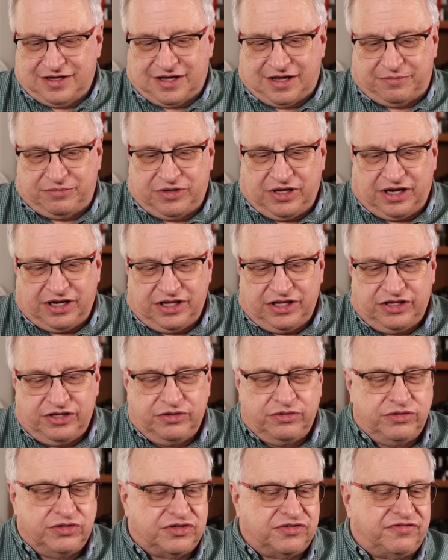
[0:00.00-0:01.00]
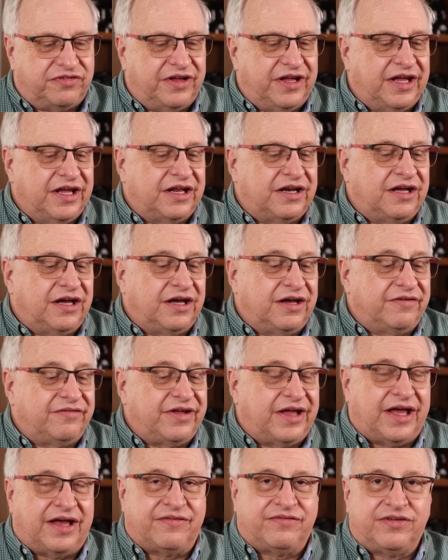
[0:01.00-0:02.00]
I'm not a huge fan of
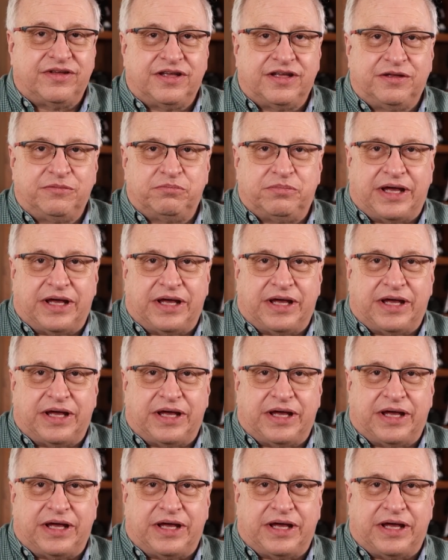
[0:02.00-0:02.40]
having